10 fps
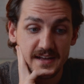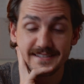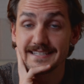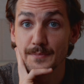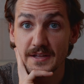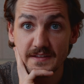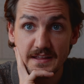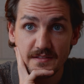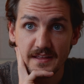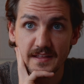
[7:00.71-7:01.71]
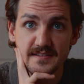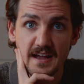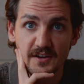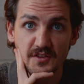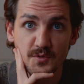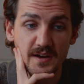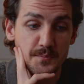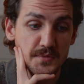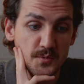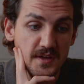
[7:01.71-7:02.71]
seemingly, like it's not gonna do any
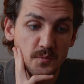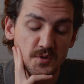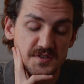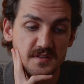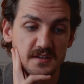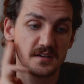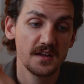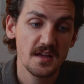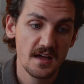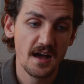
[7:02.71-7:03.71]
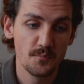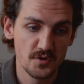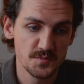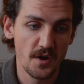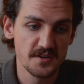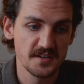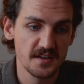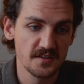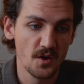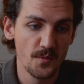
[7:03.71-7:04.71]
muting, which Project
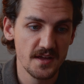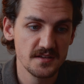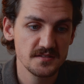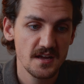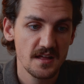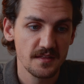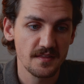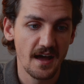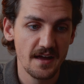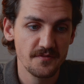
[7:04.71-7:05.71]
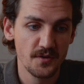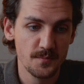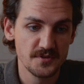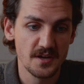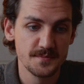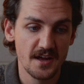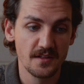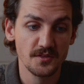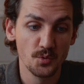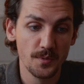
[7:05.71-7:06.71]
Indigo is. I think the iPhone image comes out
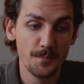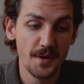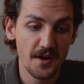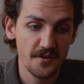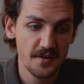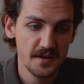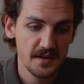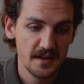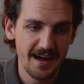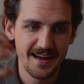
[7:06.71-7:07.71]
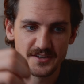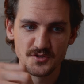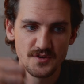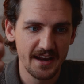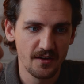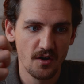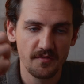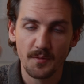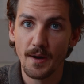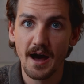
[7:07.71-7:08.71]
a little bit better because you're getting all
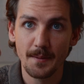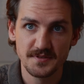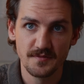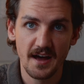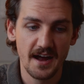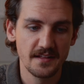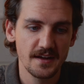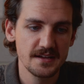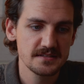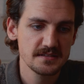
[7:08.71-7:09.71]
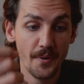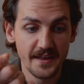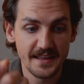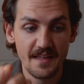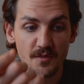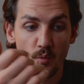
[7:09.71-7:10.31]
of the pops of the highlights. But again, the